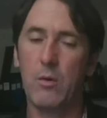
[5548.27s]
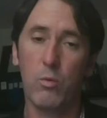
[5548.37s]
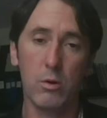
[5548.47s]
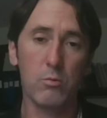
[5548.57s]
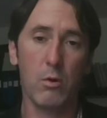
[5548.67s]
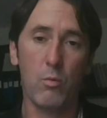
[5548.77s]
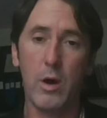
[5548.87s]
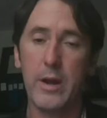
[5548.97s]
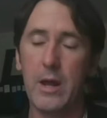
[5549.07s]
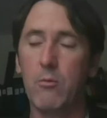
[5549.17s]
World War
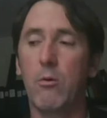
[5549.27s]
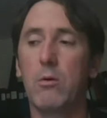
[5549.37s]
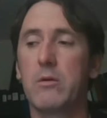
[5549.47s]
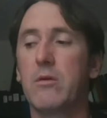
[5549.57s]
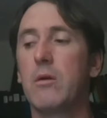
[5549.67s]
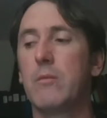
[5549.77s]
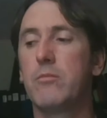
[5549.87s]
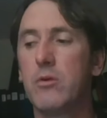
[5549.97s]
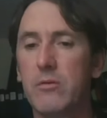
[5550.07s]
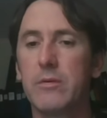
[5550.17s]
I and World War II had
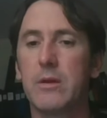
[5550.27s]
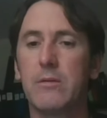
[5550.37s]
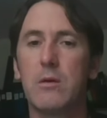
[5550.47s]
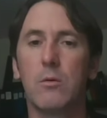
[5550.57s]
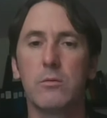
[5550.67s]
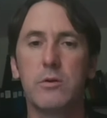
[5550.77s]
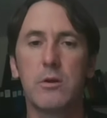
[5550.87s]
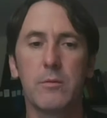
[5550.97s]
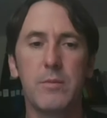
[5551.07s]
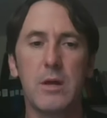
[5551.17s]
proven that the old
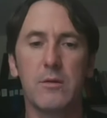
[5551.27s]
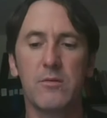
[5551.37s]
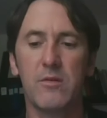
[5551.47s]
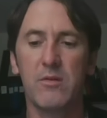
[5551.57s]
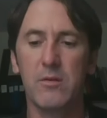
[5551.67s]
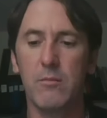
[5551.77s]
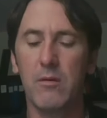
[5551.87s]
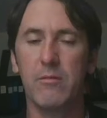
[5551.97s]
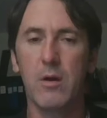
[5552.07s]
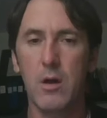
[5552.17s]
European system of